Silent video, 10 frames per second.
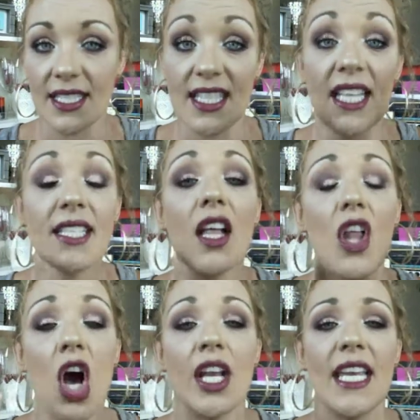That's how
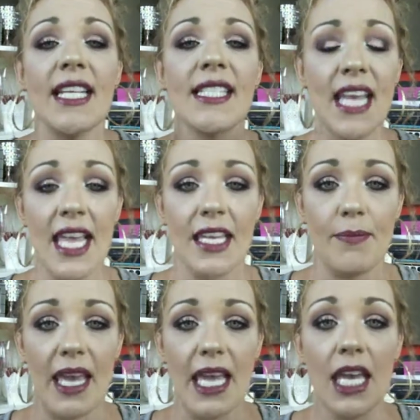long it has taken
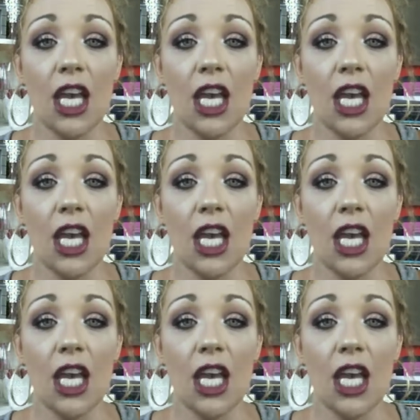me